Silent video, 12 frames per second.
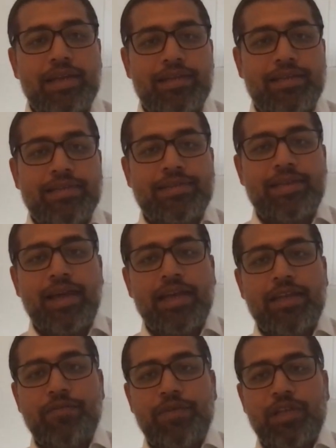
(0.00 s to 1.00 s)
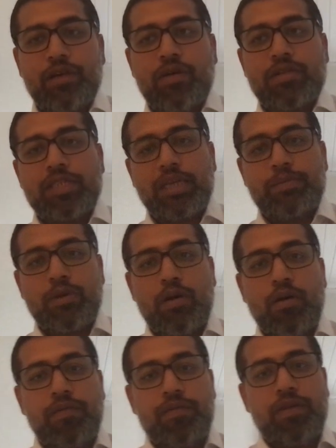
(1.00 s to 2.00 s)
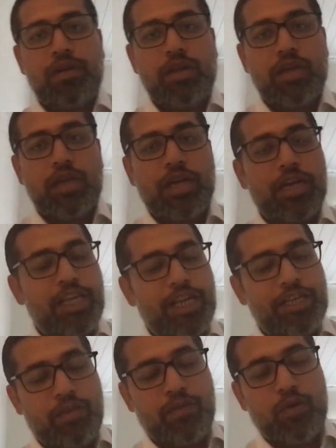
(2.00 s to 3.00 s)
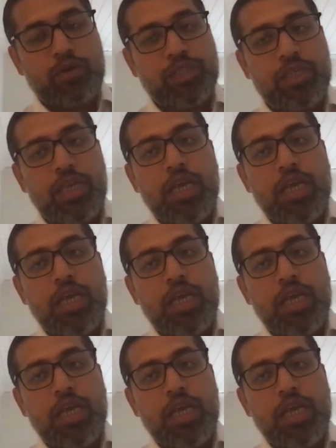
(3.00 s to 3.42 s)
it's designed with a concept of containers, of course.